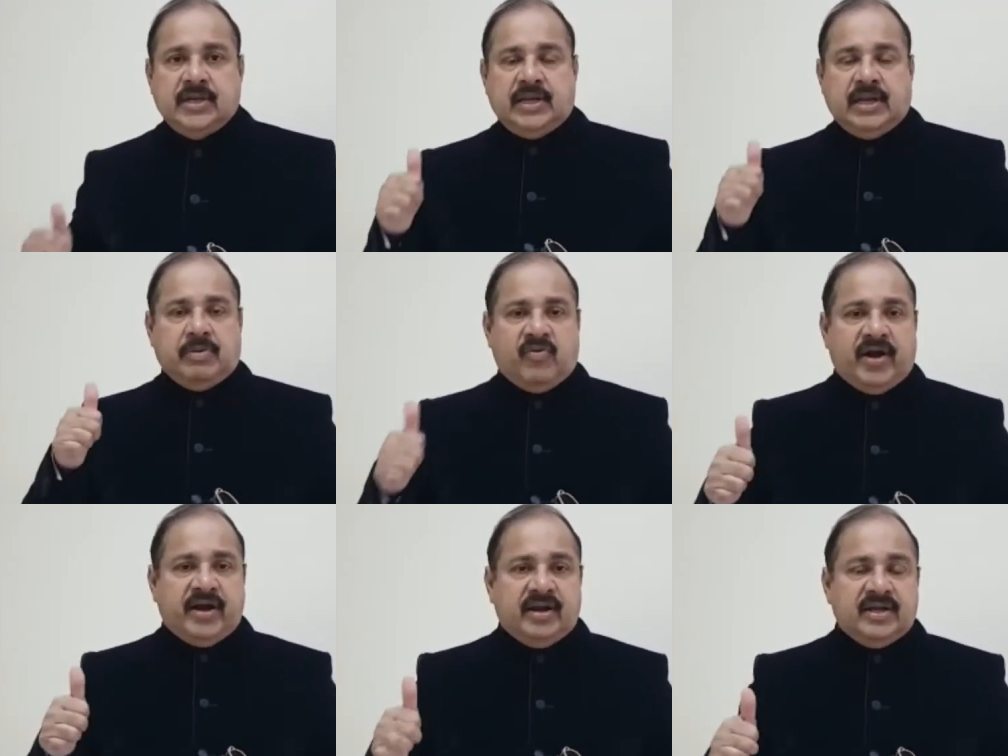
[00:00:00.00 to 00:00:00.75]
Number
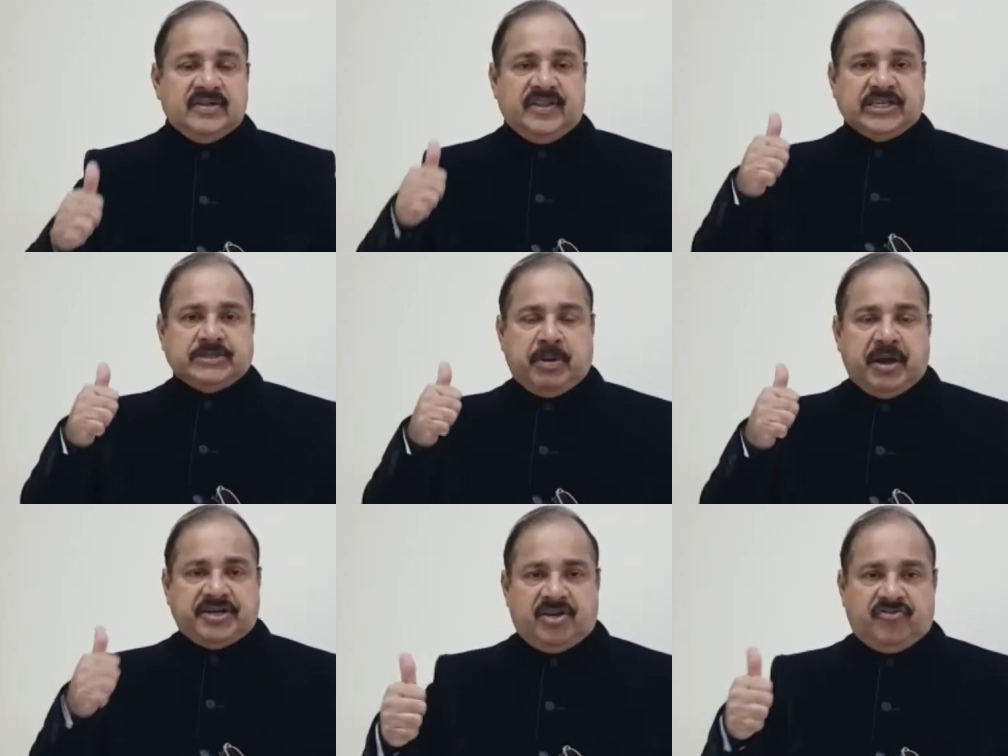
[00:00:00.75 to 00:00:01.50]
1, the
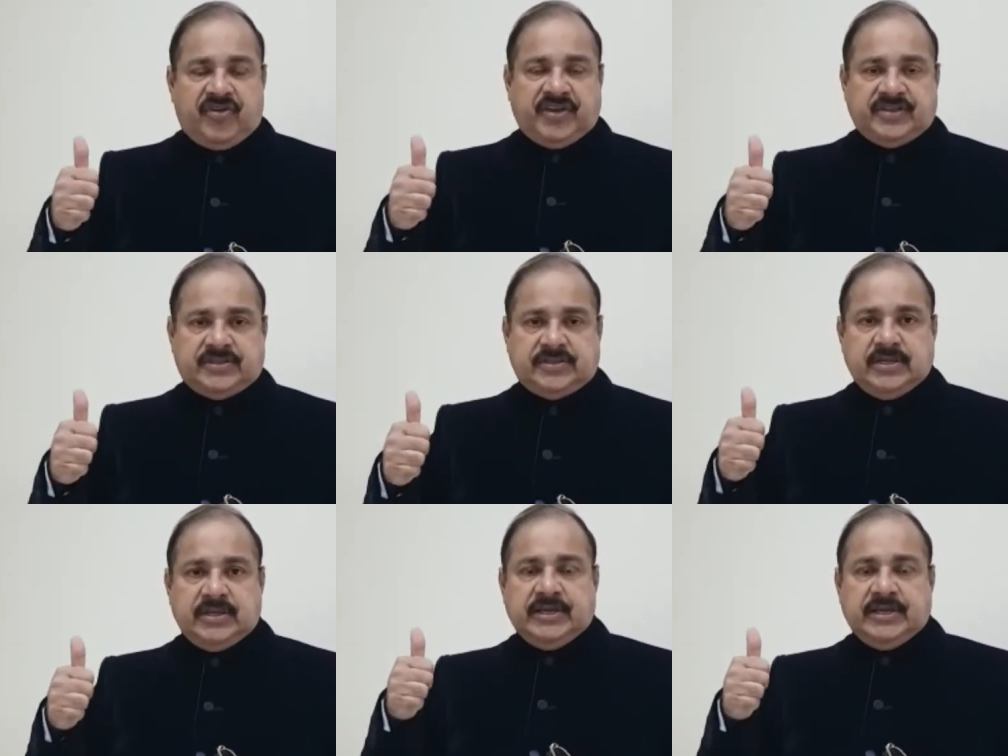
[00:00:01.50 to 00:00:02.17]
expansion phase,